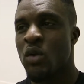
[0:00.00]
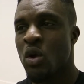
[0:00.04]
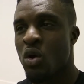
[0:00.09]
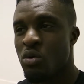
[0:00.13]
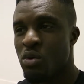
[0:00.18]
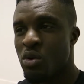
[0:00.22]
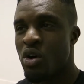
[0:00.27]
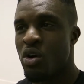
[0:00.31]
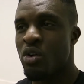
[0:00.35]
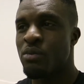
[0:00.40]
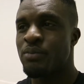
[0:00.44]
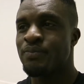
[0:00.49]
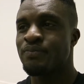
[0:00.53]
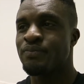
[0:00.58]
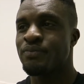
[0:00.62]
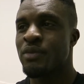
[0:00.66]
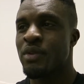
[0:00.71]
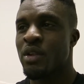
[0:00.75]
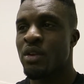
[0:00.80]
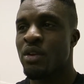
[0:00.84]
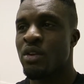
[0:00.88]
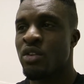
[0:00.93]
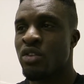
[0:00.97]
go home
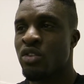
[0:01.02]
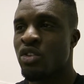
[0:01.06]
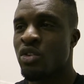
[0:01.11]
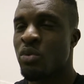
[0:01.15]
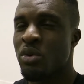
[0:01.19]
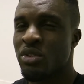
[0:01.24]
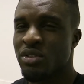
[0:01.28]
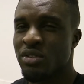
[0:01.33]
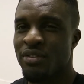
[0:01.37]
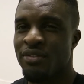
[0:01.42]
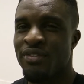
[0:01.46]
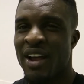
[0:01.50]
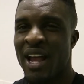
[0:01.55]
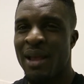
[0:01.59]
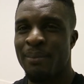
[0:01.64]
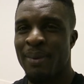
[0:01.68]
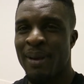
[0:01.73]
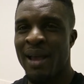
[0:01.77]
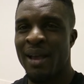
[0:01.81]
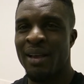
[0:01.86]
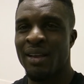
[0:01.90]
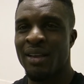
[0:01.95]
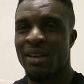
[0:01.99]
to watch the
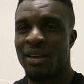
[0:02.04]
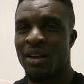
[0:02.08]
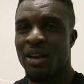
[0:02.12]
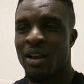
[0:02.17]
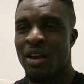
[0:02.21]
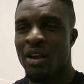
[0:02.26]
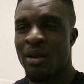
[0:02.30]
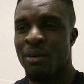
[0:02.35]
fight back.